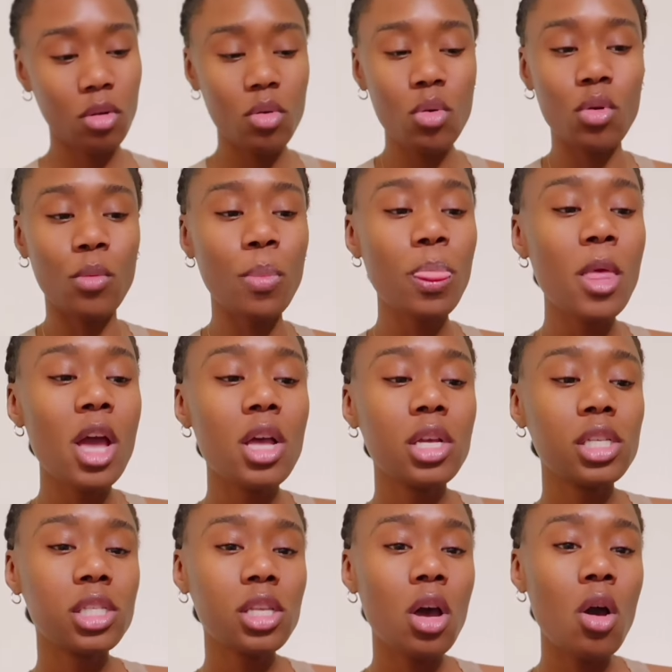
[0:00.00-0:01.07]
Cool.
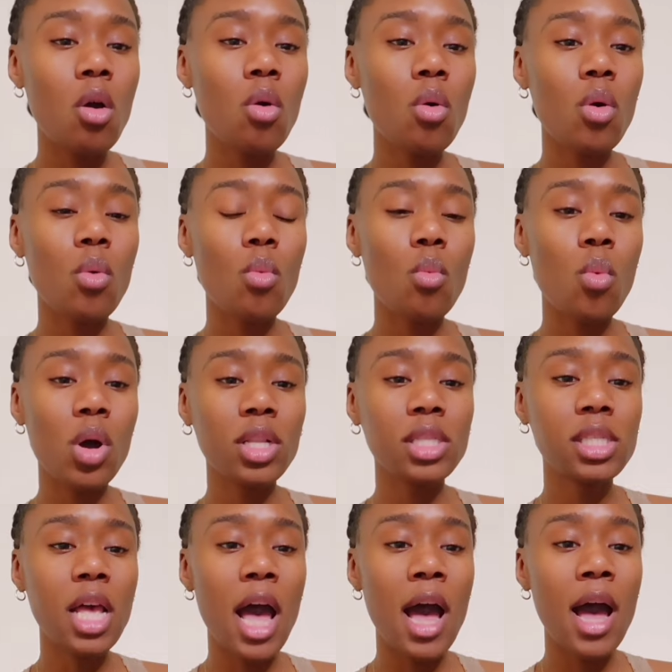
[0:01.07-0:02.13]
So
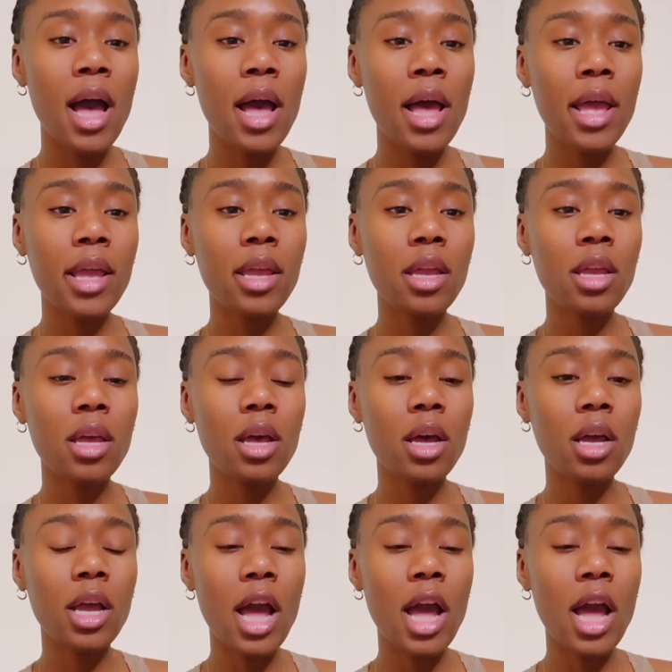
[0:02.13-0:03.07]
once I